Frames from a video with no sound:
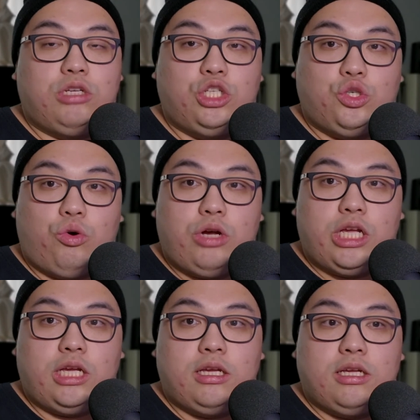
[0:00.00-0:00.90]

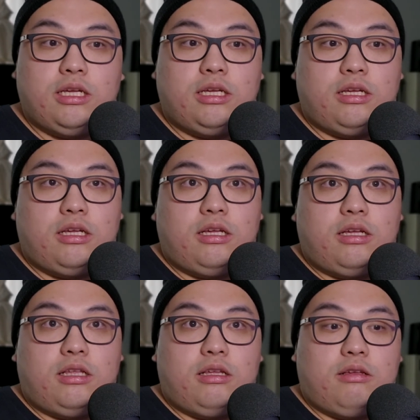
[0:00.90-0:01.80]
enjoy
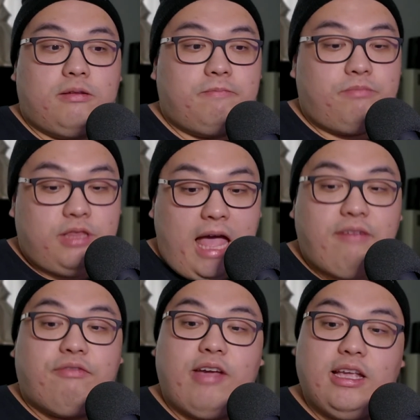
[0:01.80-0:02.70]

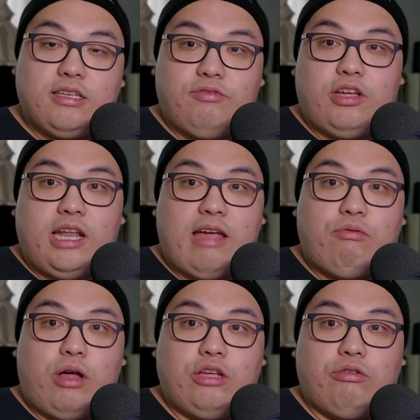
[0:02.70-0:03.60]
that phase of your
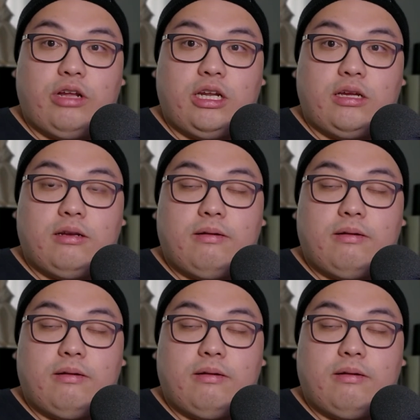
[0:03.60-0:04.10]
life while you're in it.